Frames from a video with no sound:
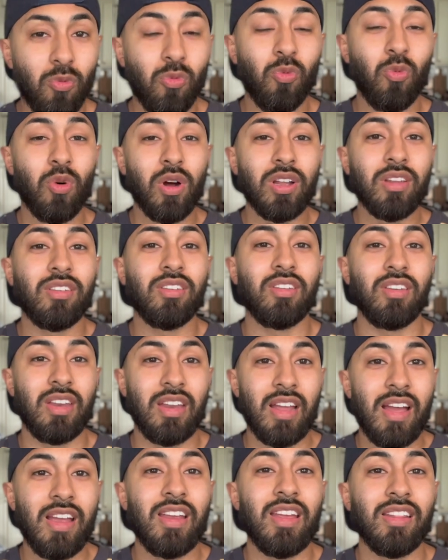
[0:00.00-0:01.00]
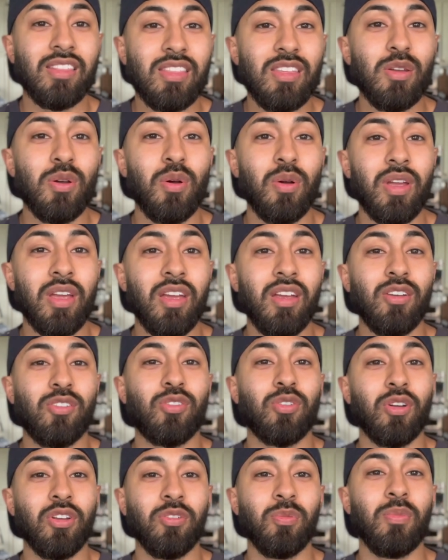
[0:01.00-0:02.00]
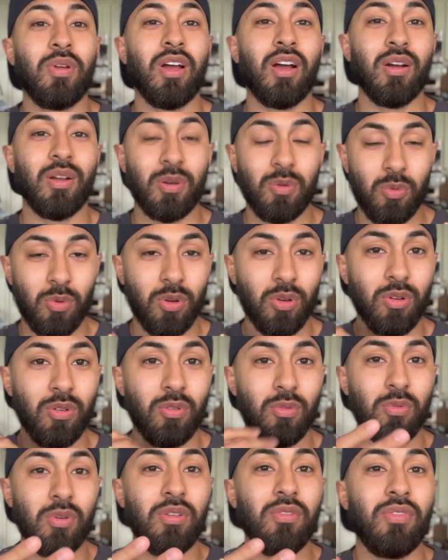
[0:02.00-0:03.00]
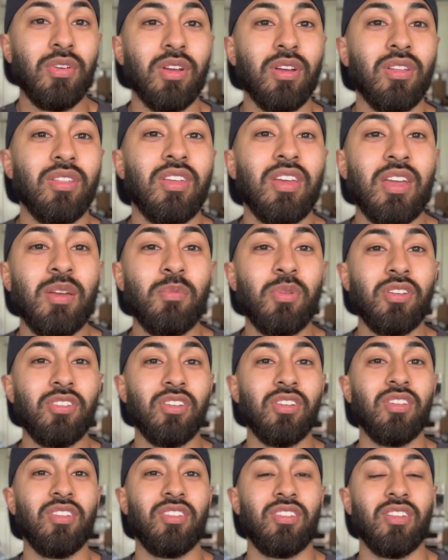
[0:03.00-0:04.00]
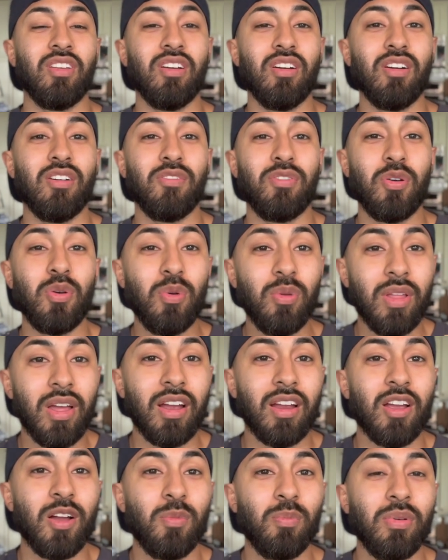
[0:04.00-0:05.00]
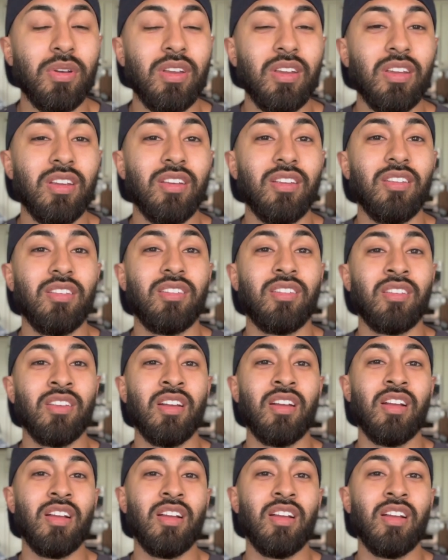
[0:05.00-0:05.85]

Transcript: Once I get the okay, trust me, I will reveal the images of who that company is.